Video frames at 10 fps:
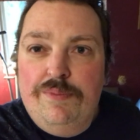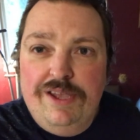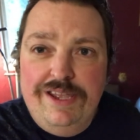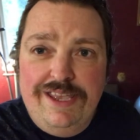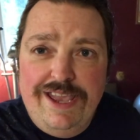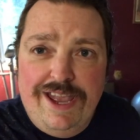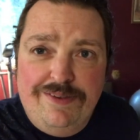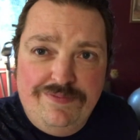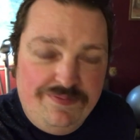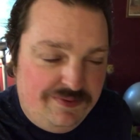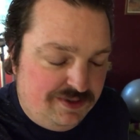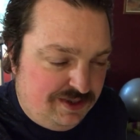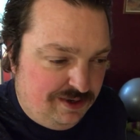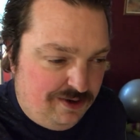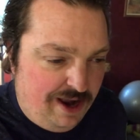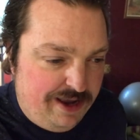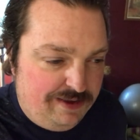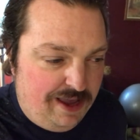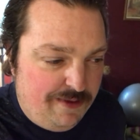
But yeah. So I,